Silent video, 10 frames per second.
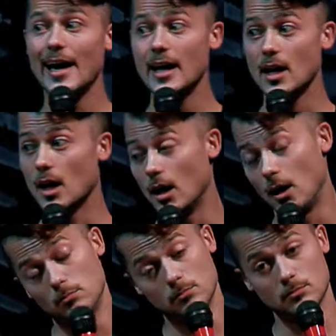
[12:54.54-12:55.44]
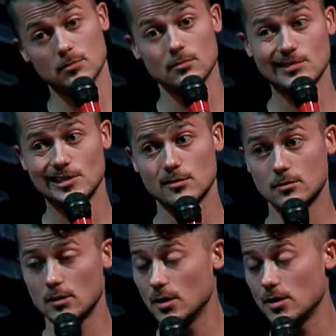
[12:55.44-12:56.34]
hey, um,
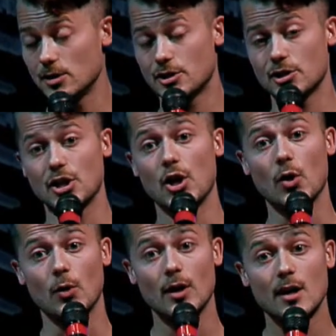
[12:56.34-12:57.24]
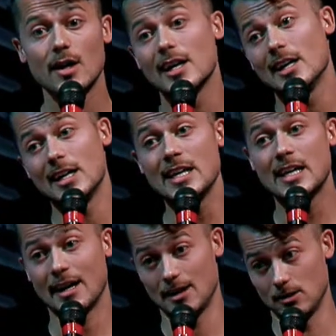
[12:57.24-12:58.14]
just so you know, he
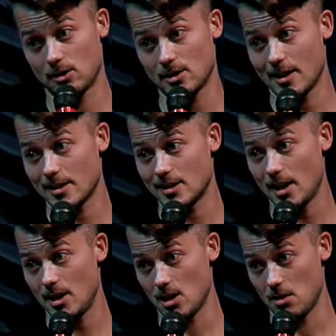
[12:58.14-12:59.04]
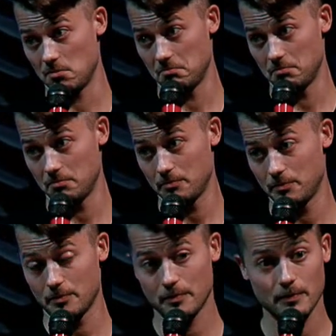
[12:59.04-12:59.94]
kind of looks like a psycho.
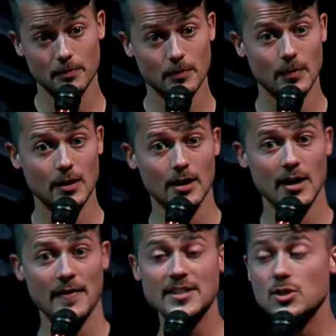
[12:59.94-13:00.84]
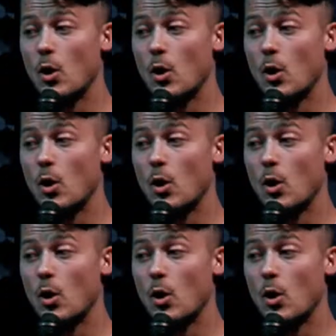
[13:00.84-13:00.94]
And that's the